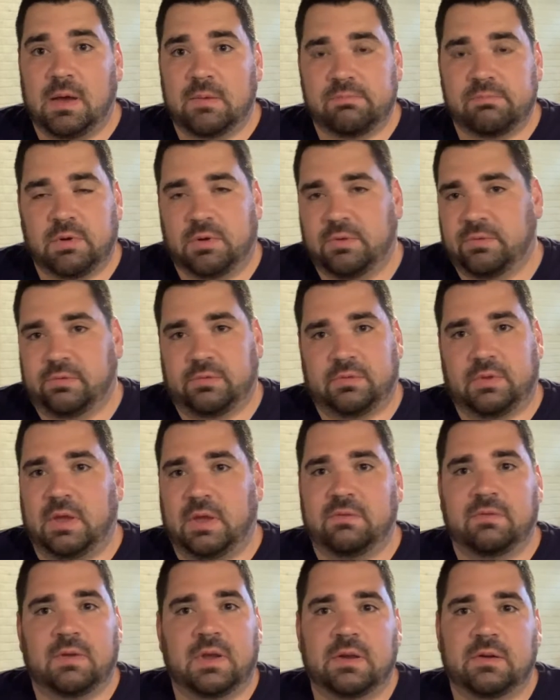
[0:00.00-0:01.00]
Both I
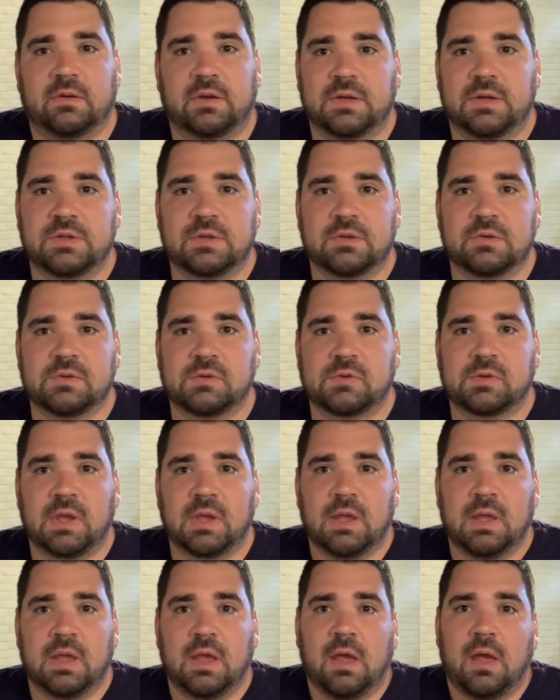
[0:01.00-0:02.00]
find great shoes,
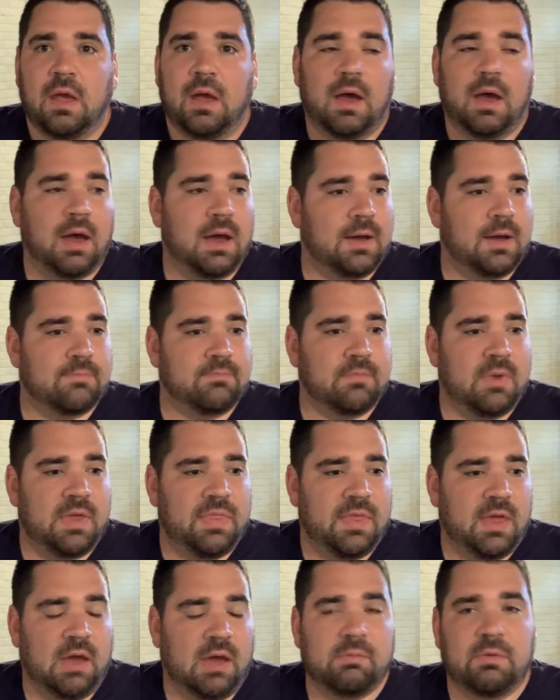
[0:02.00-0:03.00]
and
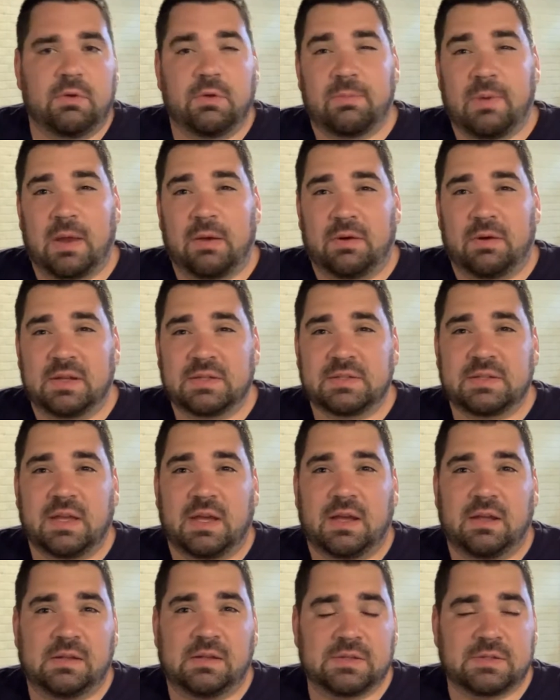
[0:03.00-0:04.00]
they help me with my running
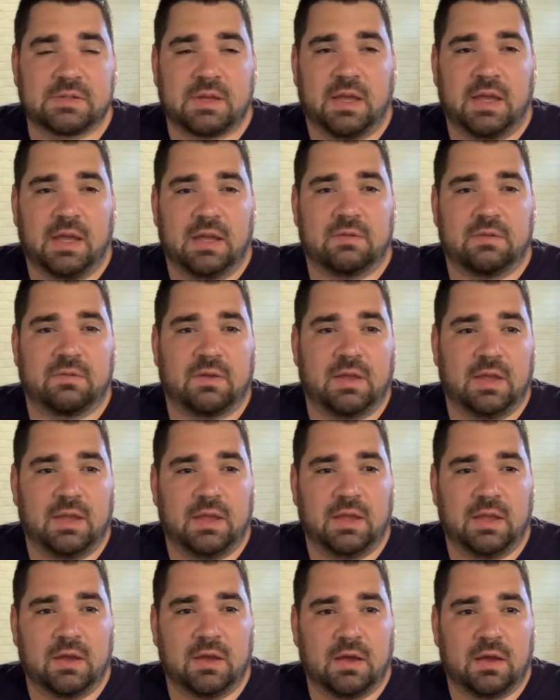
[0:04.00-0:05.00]
style. So I have
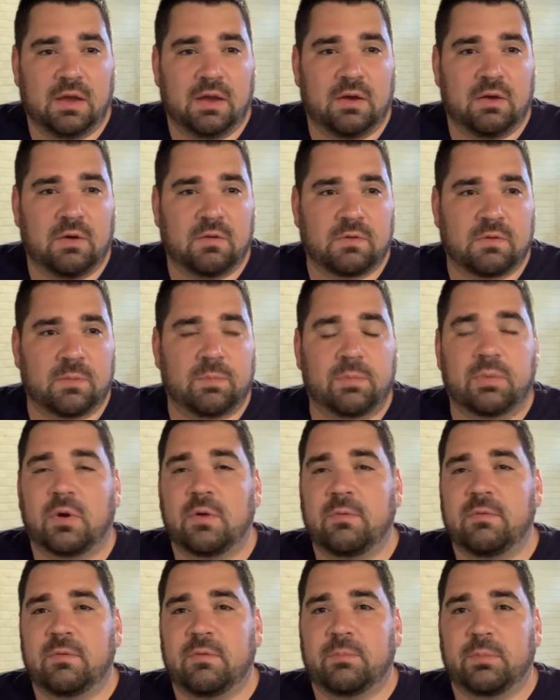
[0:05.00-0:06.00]
a
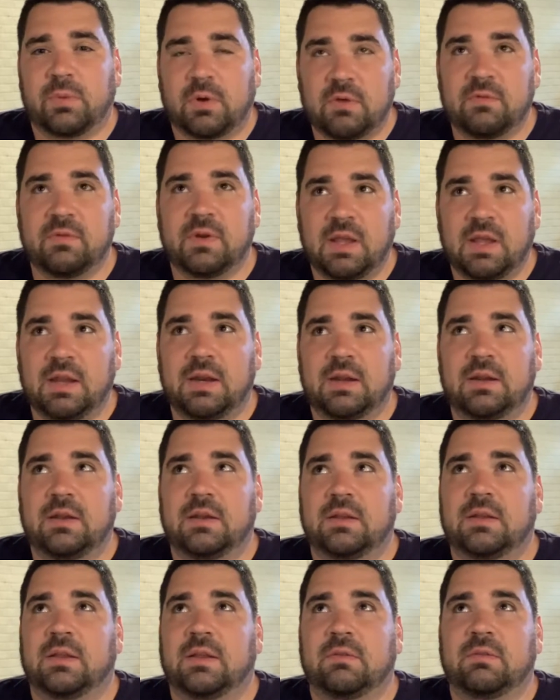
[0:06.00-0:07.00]
overprovinated,
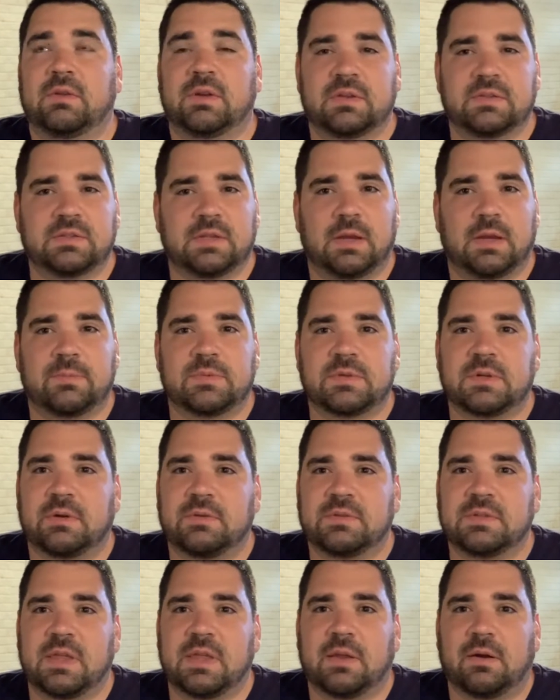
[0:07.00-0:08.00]
I'm sure I
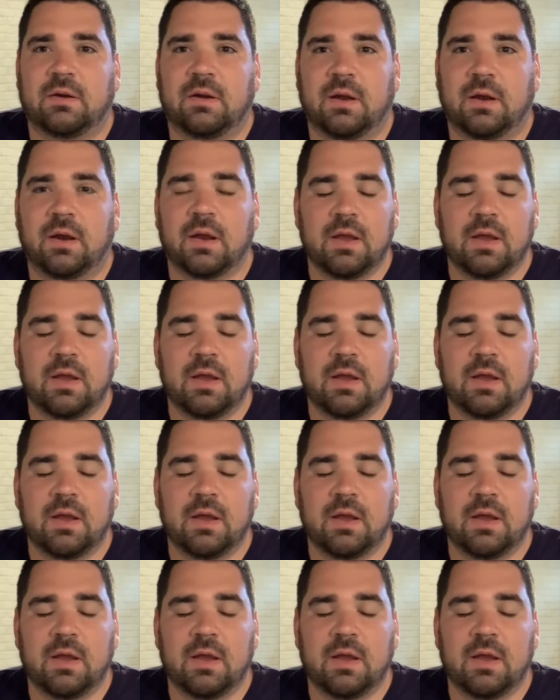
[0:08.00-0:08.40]
say that wrong,